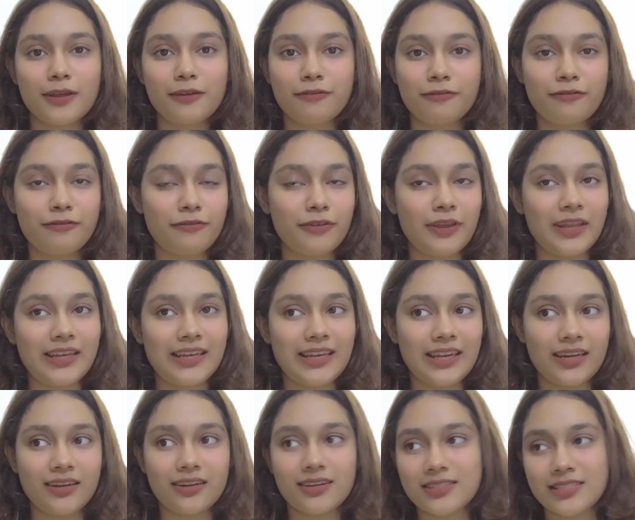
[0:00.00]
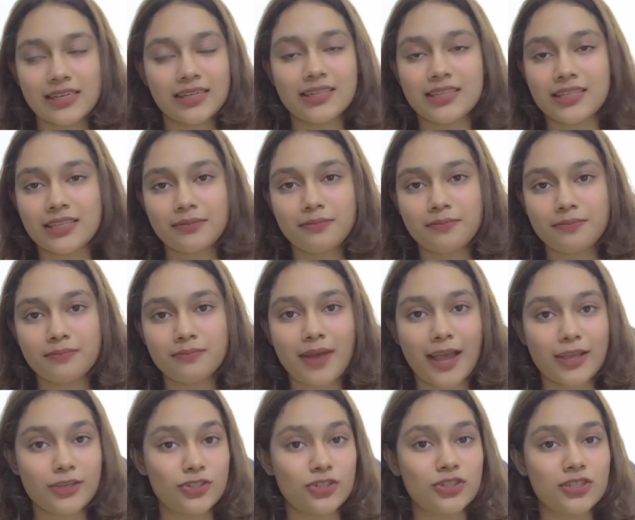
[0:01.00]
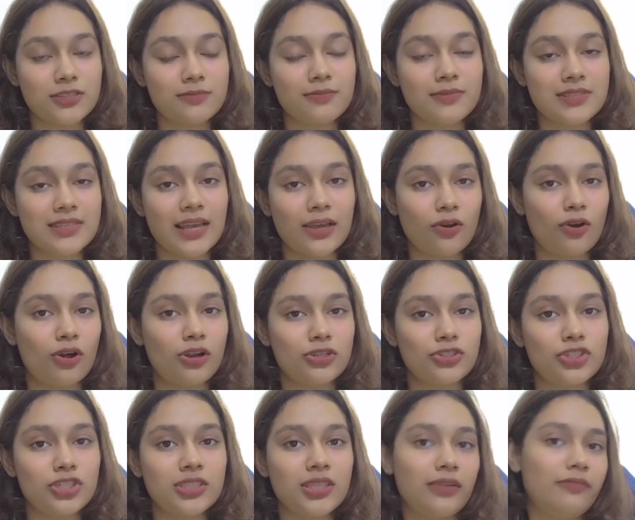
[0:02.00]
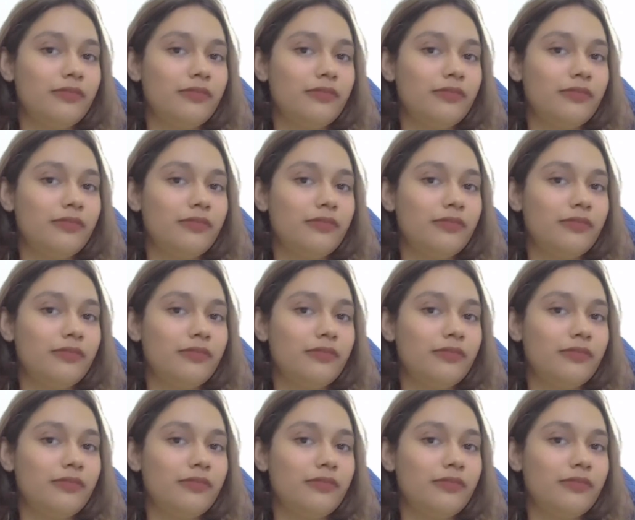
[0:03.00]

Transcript: if we didn't study bachelor's in psychology,